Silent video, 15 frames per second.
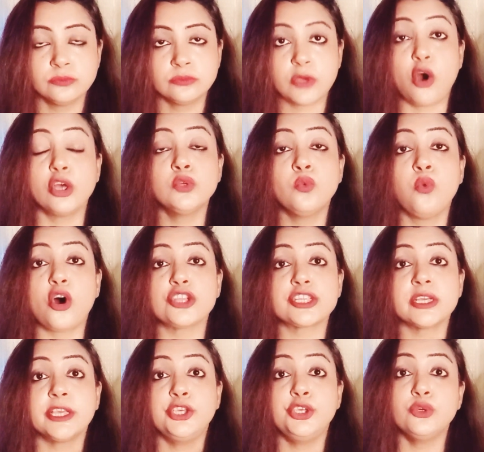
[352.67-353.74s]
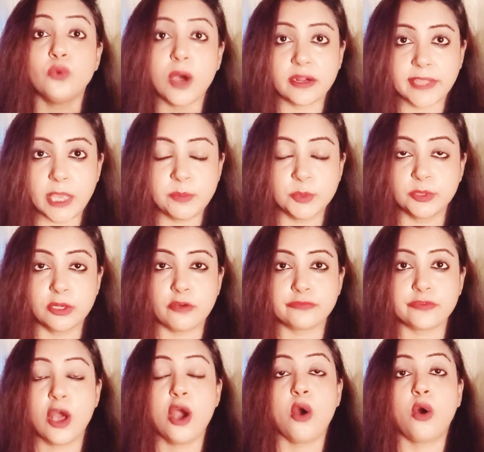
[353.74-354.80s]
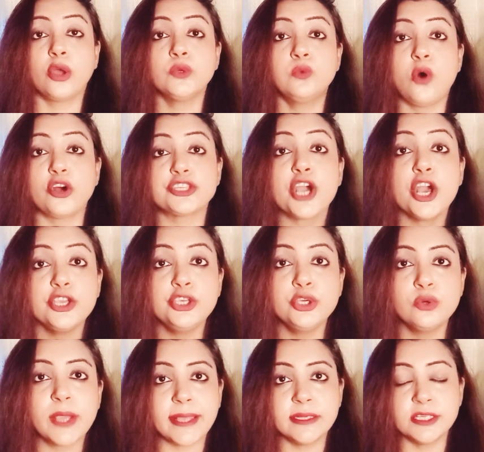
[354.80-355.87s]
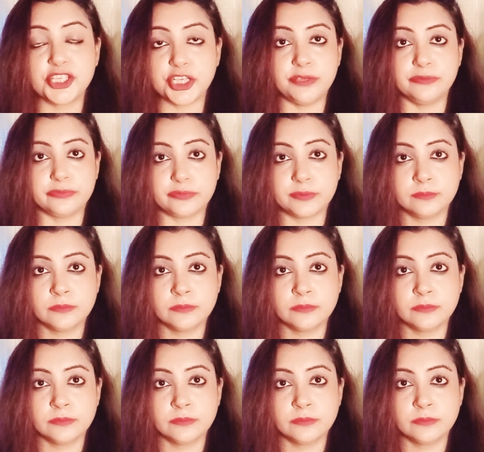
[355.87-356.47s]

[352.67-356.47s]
on what you are capable of, on what you can achieve,